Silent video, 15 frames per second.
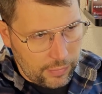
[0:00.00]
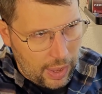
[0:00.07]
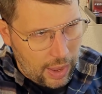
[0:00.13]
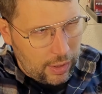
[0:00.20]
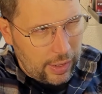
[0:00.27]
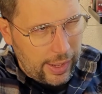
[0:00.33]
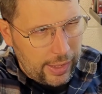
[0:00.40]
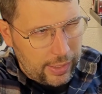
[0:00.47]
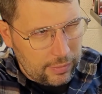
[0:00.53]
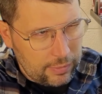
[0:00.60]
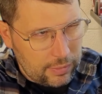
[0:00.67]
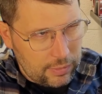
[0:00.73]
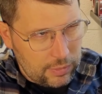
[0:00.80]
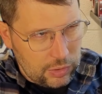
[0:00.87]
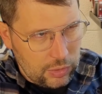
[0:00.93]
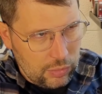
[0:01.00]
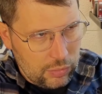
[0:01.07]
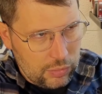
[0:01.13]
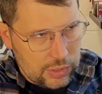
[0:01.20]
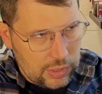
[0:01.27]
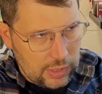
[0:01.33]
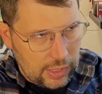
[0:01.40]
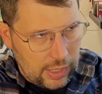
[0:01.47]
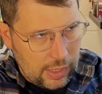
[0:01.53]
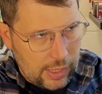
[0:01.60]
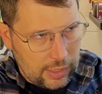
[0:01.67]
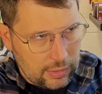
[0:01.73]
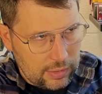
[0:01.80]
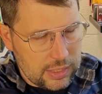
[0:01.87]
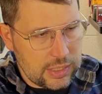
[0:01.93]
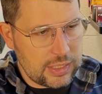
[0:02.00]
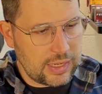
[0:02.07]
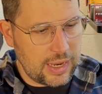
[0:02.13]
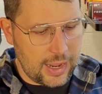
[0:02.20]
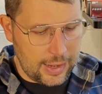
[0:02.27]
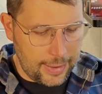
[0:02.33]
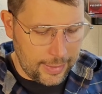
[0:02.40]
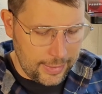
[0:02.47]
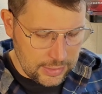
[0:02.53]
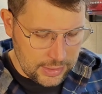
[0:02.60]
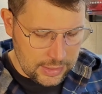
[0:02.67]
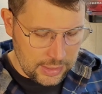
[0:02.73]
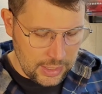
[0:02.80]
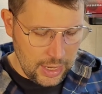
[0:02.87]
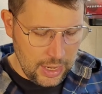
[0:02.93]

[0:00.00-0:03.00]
I like using it. I like the sights.